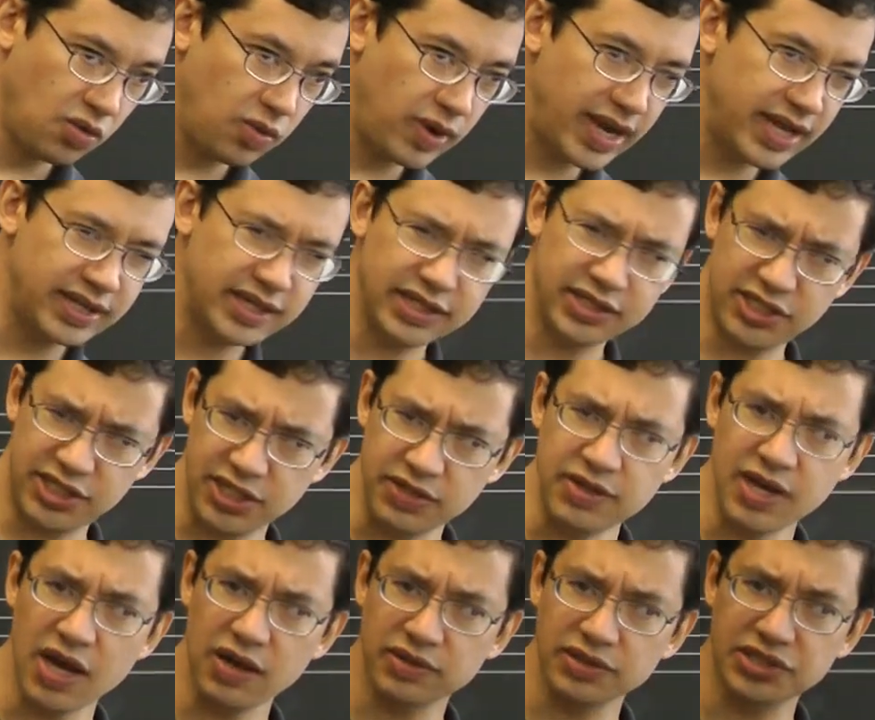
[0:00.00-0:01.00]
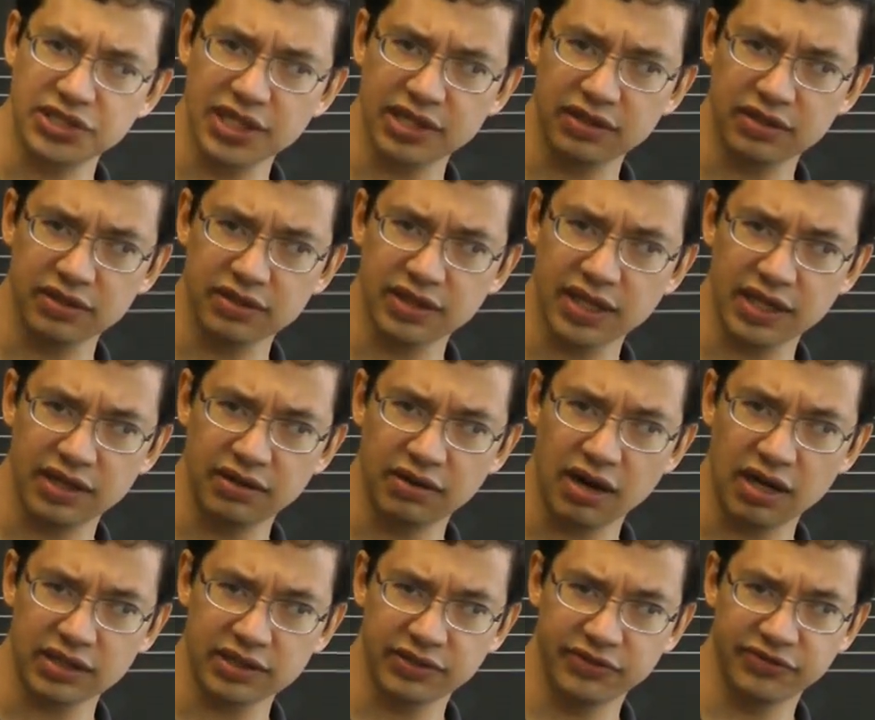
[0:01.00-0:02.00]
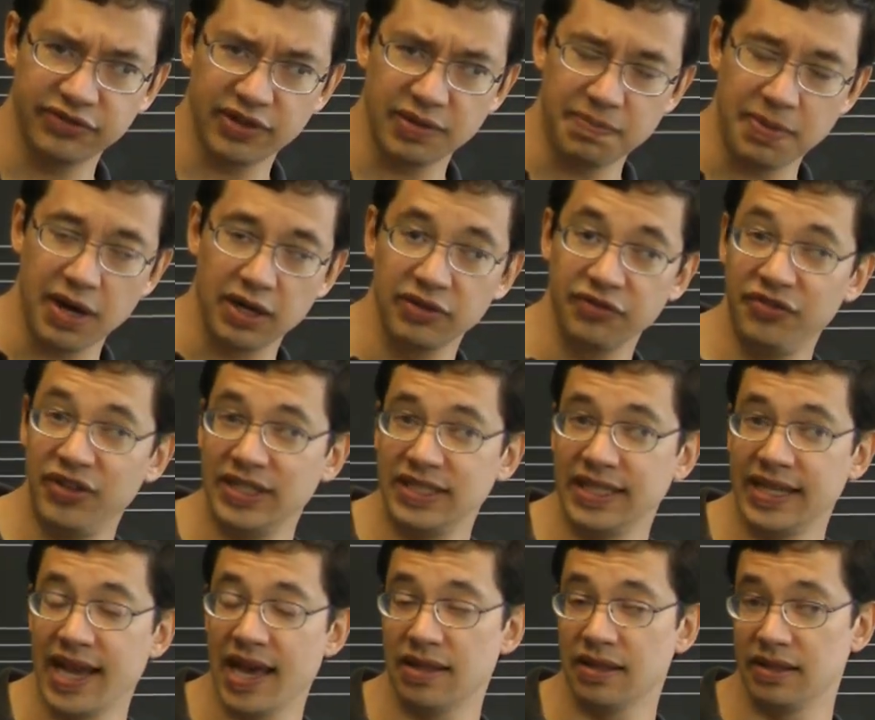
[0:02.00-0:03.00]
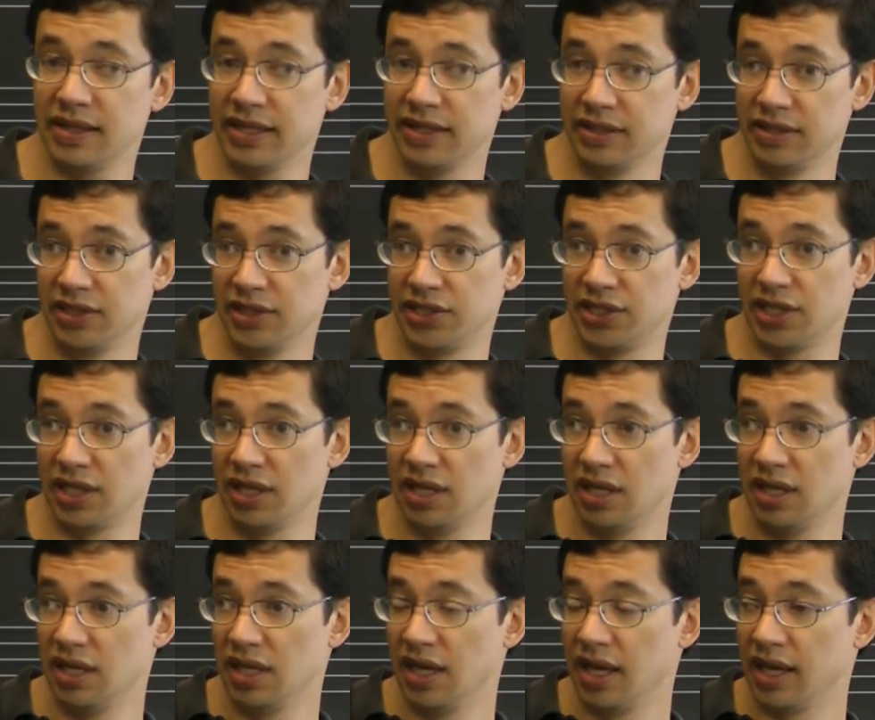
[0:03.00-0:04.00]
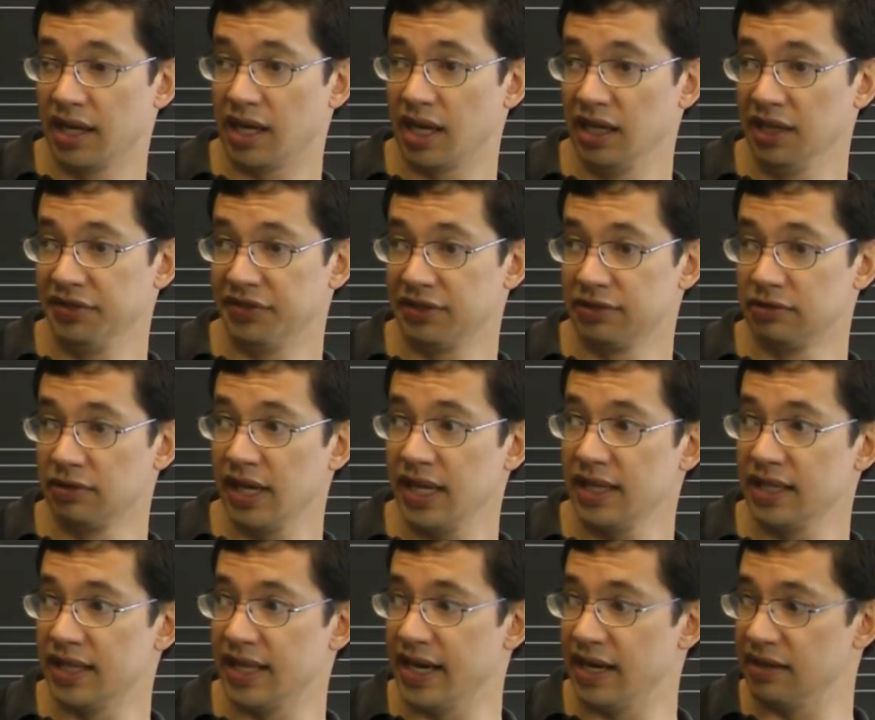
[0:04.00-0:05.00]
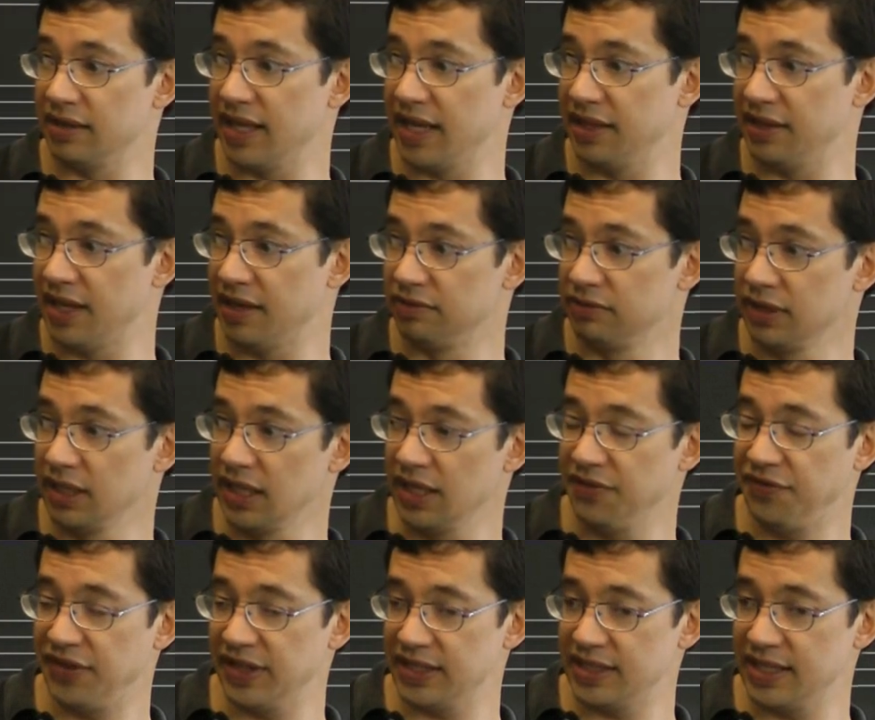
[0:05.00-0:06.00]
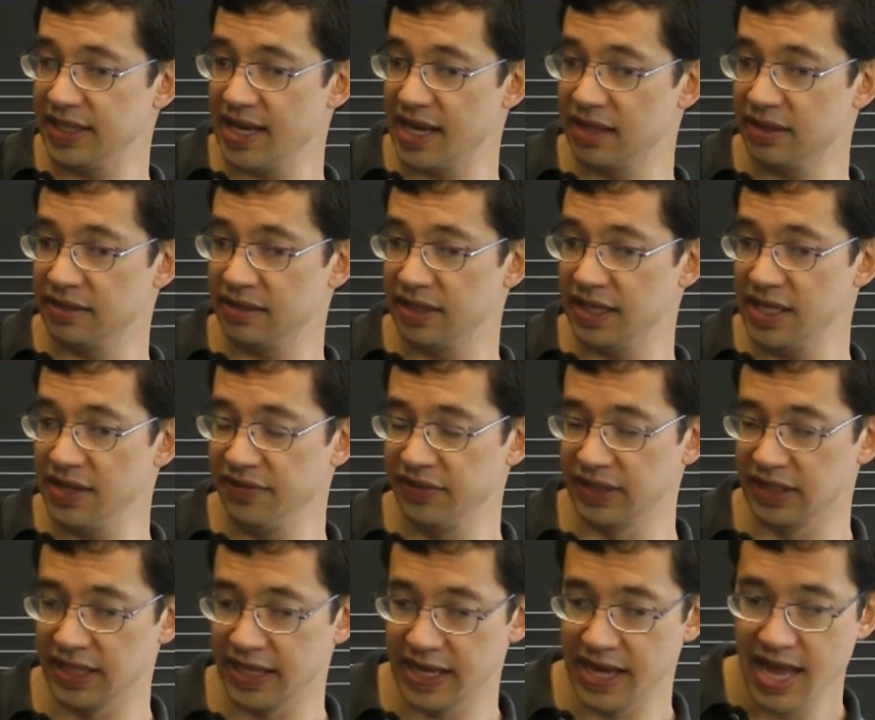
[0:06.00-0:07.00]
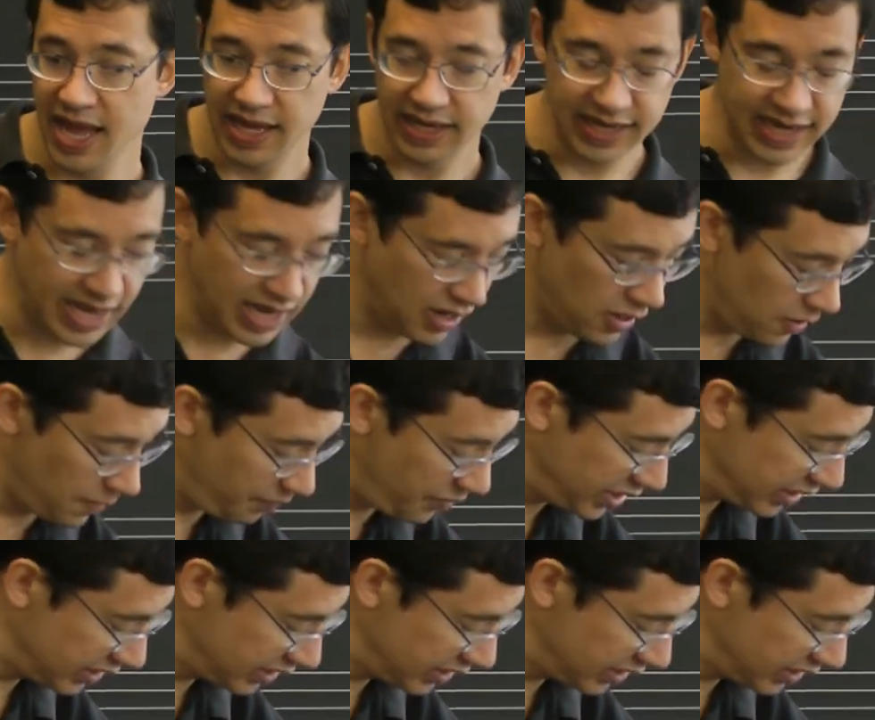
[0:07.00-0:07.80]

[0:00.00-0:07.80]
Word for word: way that two notes that, are, that an octave apart fit together. There's kind of a ring there. They, they really fit together evenly. Now,